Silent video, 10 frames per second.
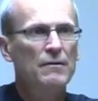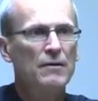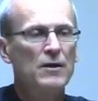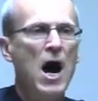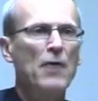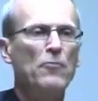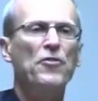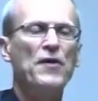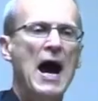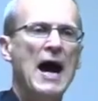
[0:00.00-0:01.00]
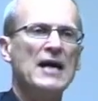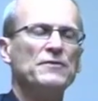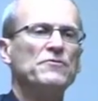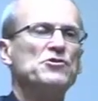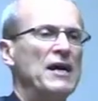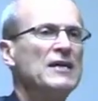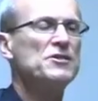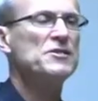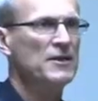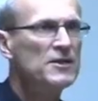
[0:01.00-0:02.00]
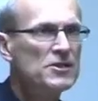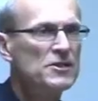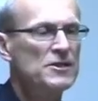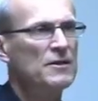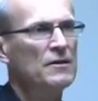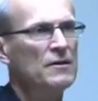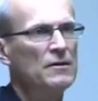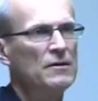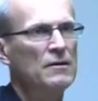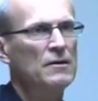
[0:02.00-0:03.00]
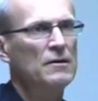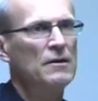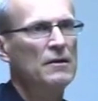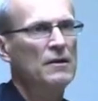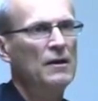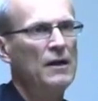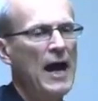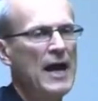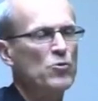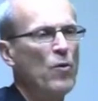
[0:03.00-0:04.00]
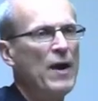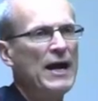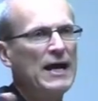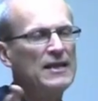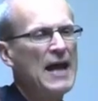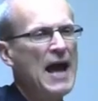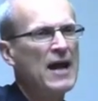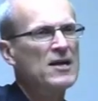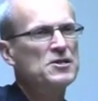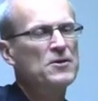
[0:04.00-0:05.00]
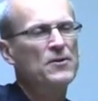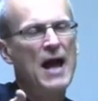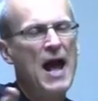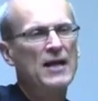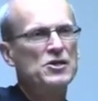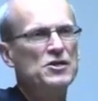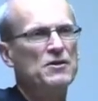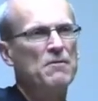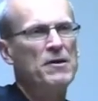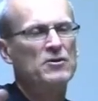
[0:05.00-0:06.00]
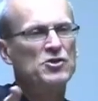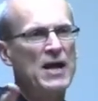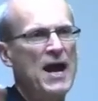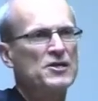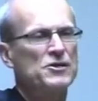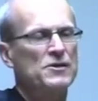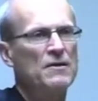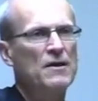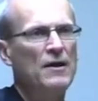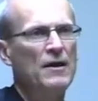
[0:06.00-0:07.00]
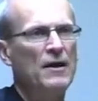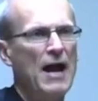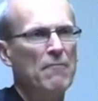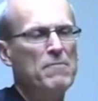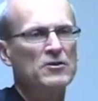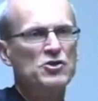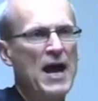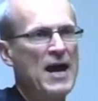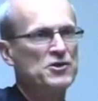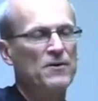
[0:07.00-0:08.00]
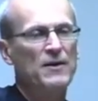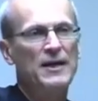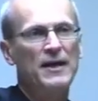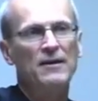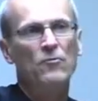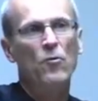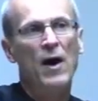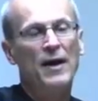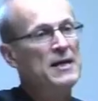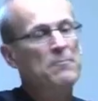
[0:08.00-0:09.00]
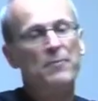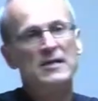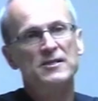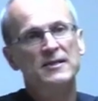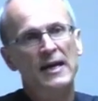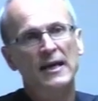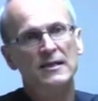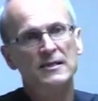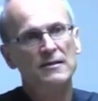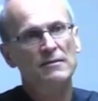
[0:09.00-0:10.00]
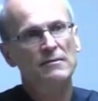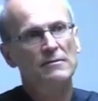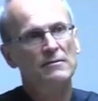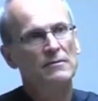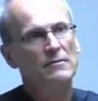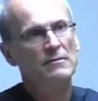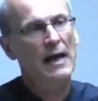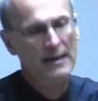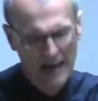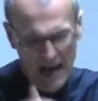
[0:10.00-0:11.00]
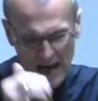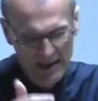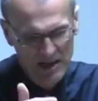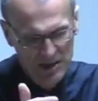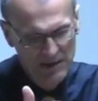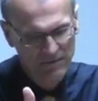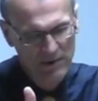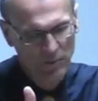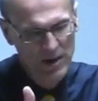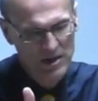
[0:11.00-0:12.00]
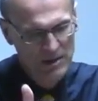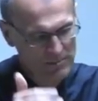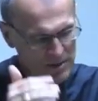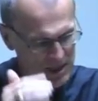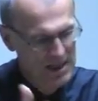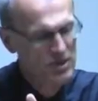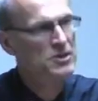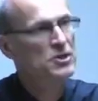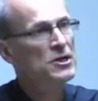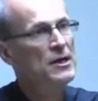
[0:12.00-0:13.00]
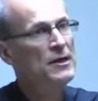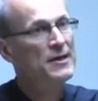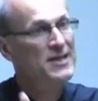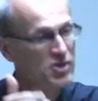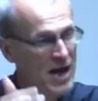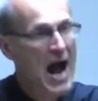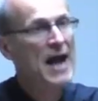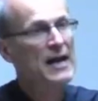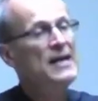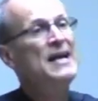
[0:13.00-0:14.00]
God, with the eyes of justice, has weighed the attitude and actions of Belshazzar, and Belshazzar didn't what? Didn't pass the test. And God, in His infinite wisdom and justice, decided